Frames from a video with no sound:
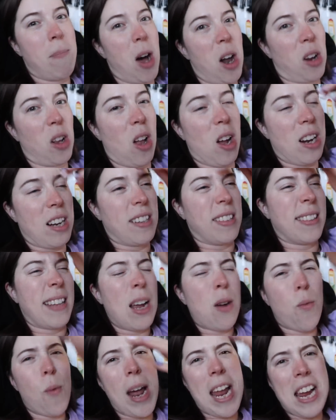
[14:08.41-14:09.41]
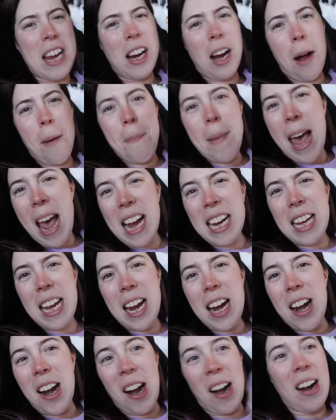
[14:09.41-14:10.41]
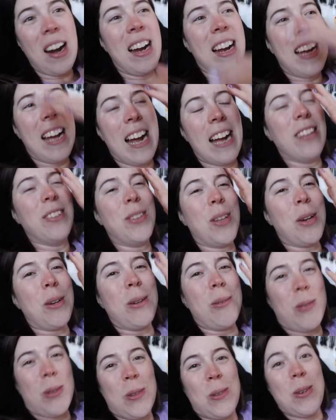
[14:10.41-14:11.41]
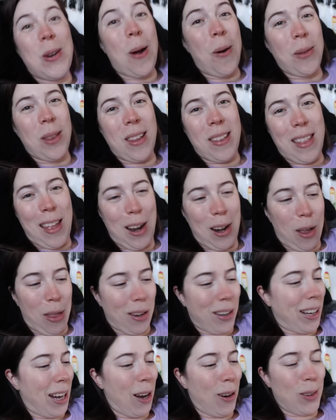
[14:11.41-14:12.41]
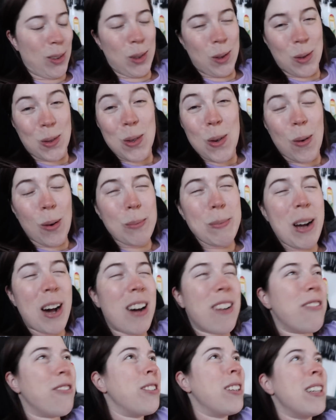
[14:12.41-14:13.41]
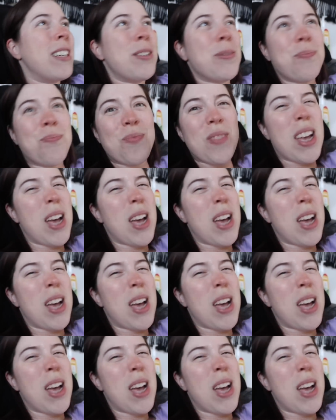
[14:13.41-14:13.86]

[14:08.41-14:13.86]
monologue and is like, wait, come back here. And so you just know that that other character stormed off.